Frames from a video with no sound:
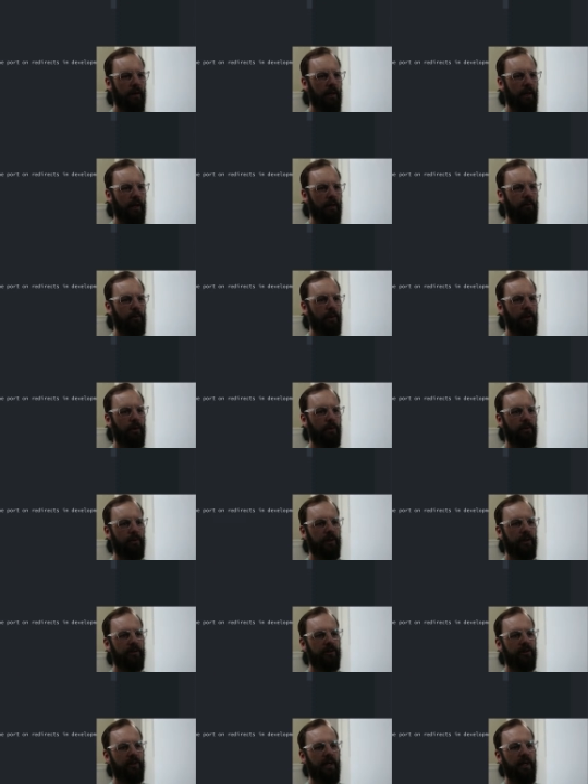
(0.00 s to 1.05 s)
And we only
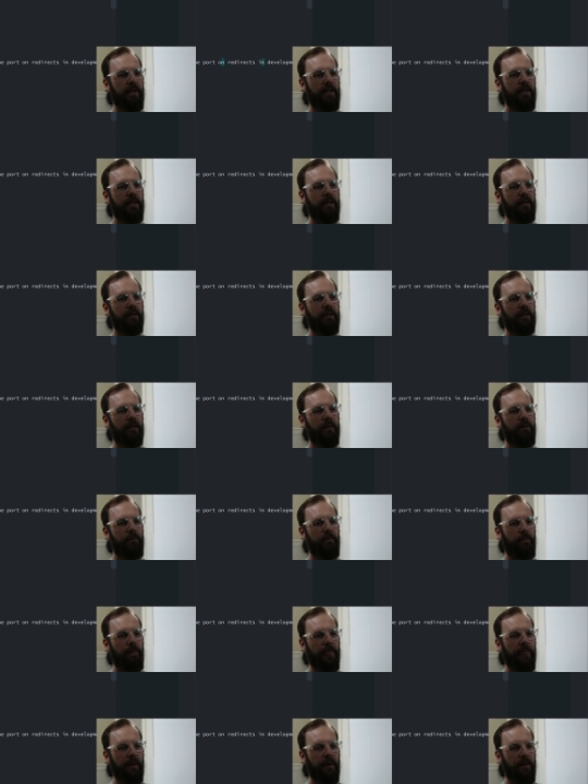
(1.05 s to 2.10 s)
stay here.
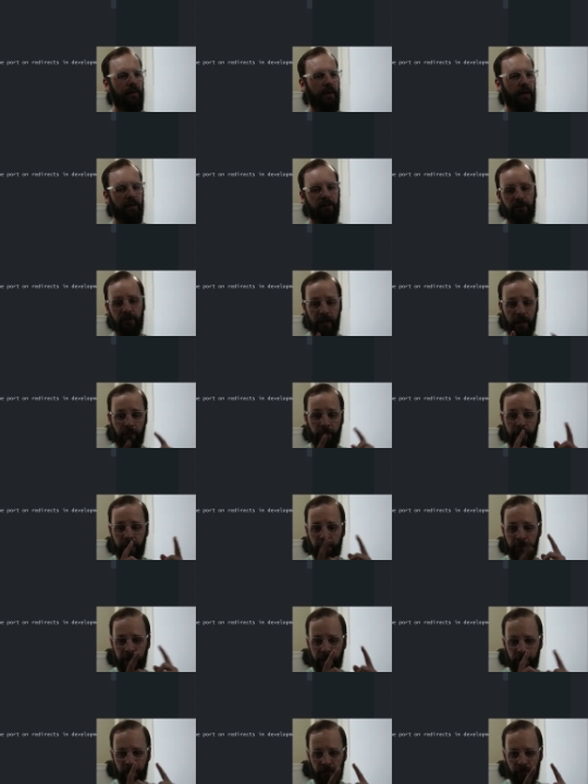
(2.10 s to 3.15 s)
And so now we can
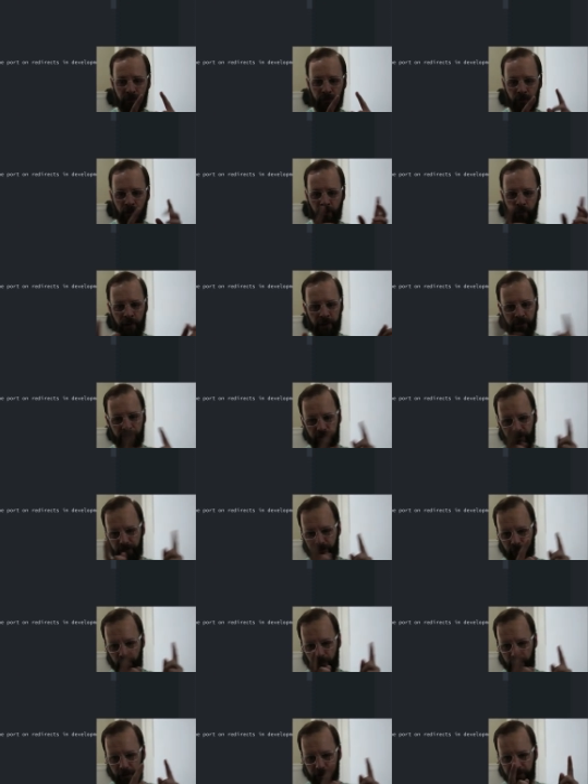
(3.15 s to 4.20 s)
make those requests
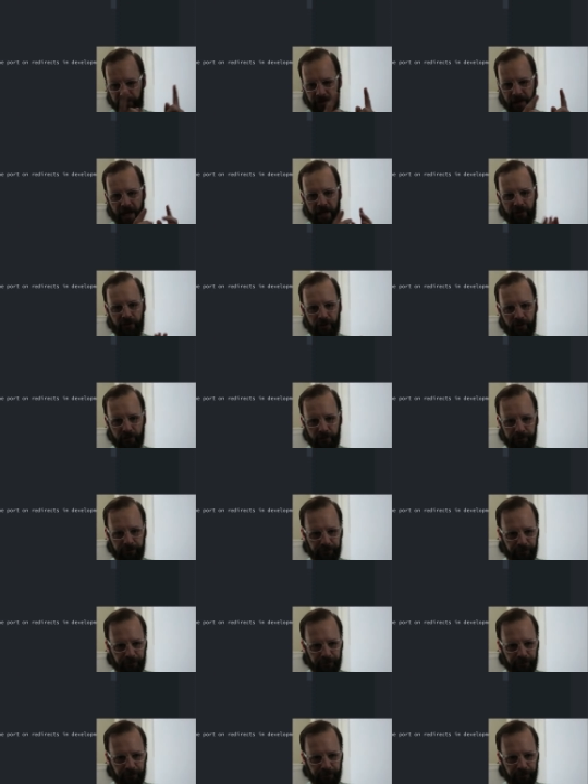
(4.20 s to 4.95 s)
really fast.